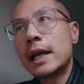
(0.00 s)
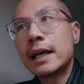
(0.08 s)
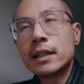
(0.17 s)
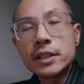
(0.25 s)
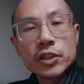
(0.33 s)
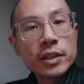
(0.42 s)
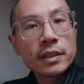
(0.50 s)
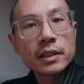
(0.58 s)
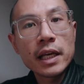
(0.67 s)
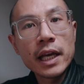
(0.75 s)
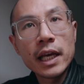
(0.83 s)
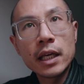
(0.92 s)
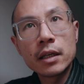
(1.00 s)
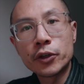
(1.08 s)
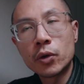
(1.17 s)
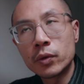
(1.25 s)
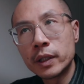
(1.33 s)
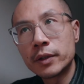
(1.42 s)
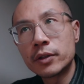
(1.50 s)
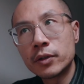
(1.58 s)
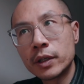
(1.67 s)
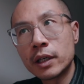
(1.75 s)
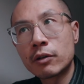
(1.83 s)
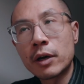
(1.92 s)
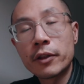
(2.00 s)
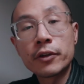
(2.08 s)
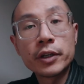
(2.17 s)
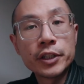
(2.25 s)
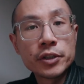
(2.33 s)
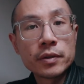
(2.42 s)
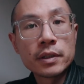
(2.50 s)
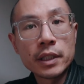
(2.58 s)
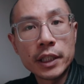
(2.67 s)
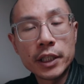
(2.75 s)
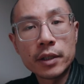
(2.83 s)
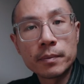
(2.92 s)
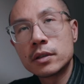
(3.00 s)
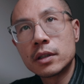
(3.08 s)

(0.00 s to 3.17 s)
And let's just say you're only doing around 30 shoots a year.